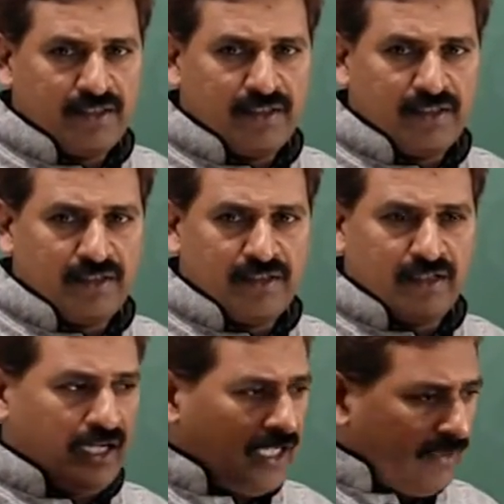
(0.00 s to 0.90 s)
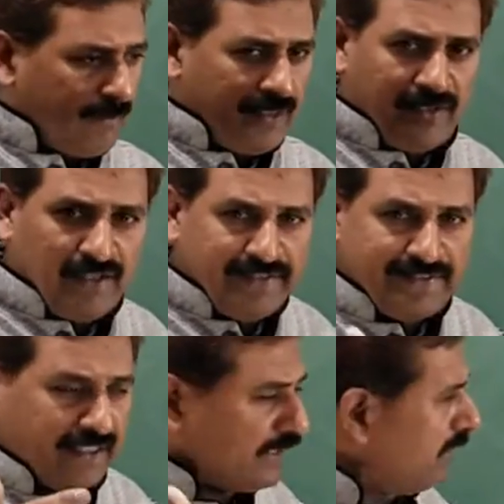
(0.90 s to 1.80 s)
I will be
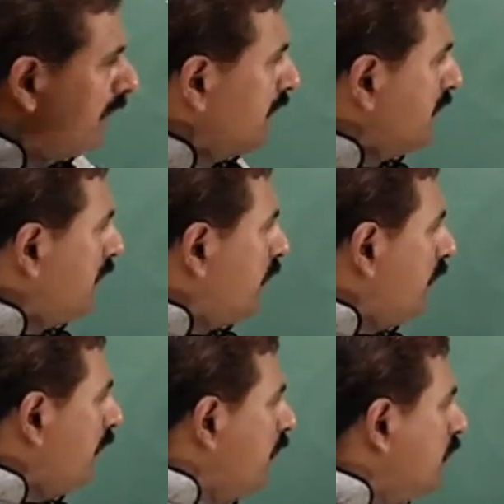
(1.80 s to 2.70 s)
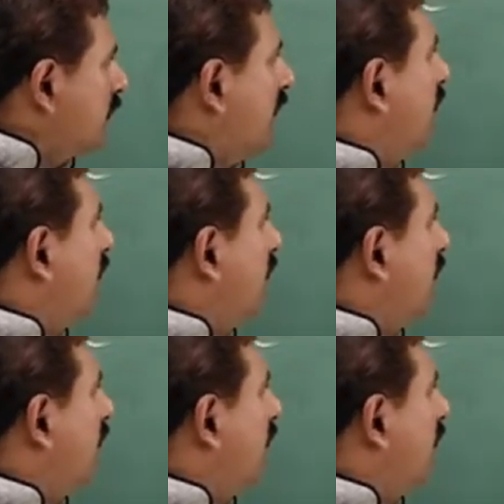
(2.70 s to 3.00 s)
releasing the videos of